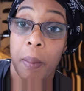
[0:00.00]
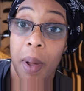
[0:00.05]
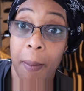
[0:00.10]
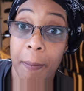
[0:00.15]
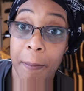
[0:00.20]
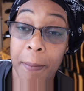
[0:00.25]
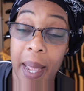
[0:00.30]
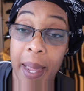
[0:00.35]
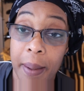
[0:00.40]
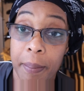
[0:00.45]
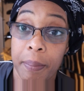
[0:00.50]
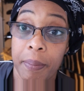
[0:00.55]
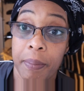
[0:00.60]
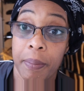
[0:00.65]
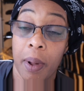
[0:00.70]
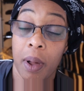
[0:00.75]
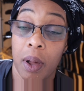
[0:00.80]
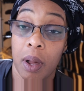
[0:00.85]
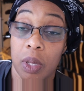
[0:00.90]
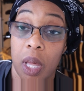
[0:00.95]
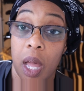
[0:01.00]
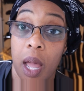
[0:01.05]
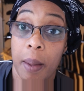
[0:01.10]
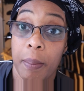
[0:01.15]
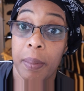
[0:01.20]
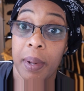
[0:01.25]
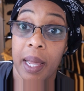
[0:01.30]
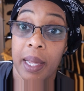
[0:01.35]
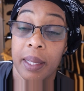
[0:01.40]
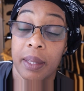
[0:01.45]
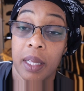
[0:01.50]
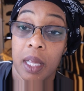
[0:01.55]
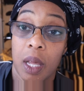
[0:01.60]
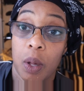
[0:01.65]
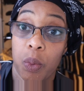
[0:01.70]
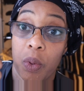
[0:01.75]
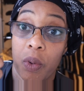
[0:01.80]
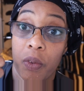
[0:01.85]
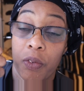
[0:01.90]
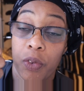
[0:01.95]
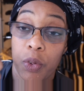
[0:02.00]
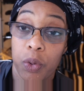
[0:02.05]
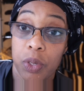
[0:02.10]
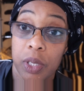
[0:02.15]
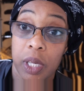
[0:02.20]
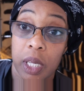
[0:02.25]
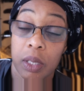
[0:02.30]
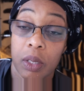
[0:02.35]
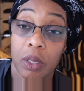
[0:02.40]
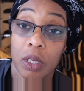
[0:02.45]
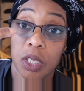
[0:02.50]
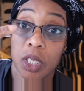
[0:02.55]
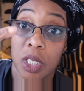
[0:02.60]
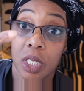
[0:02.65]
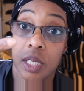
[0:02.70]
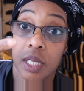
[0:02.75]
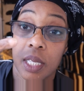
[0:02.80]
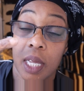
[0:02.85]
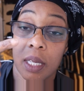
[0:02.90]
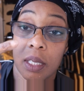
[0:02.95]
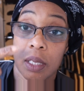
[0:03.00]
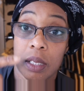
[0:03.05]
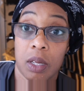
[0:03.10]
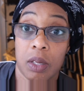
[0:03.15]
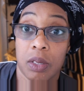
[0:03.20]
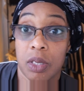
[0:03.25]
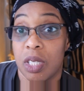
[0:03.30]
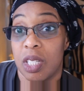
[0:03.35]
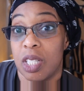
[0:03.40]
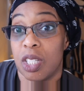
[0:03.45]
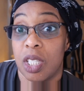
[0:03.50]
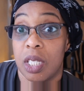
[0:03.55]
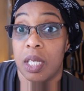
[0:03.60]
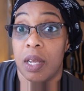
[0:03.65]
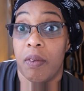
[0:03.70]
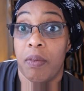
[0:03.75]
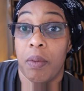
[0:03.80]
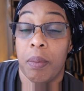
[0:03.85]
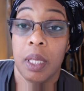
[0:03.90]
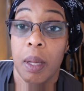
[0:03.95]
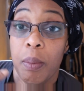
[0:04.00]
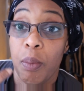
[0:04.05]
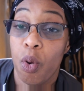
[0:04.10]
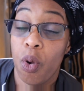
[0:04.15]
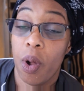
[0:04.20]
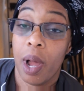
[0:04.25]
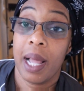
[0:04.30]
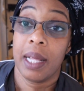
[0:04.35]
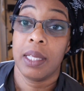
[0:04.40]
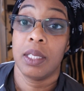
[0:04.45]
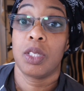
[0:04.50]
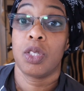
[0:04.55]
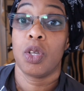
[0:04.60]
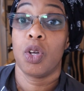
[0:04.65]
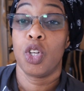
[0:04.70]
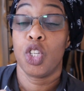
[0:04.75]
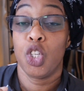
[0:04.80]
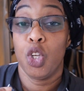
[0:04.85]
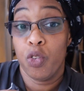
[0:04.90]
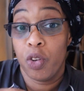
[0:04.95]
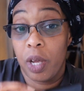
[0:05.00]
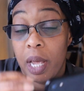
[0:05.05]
My main part that I played there were food technology and textiles, because I just love them. They're more hands-on. You